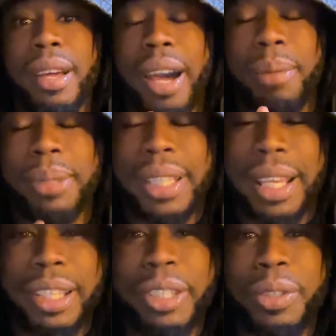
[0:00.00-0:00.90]
I'm
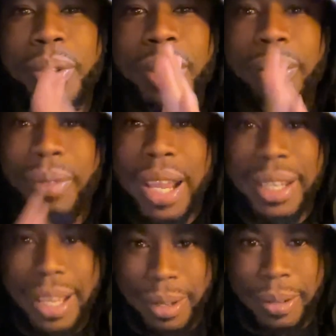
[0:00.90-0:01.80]
telling you right
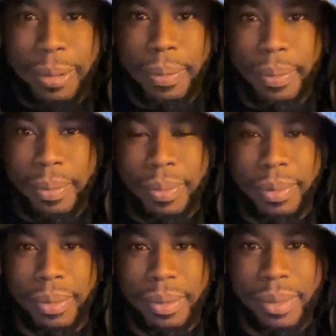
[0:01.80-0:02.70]
now,
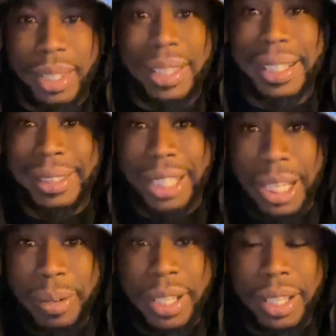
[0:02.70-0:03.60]
the
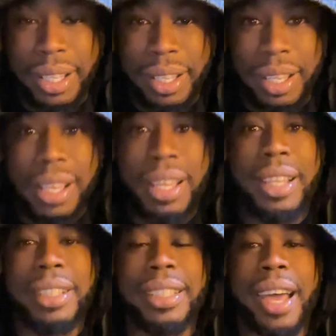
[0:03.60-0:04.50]
secret
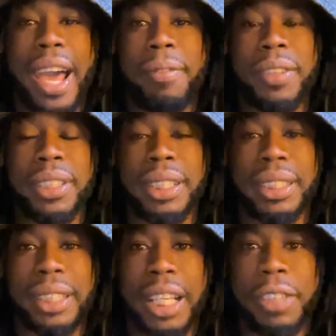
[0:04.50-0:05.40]
to have a
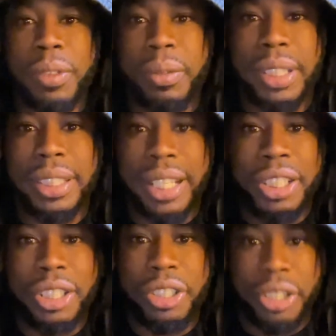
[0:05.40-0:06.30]
successful
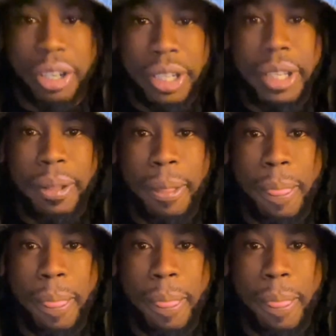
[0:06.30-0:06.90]
retention journey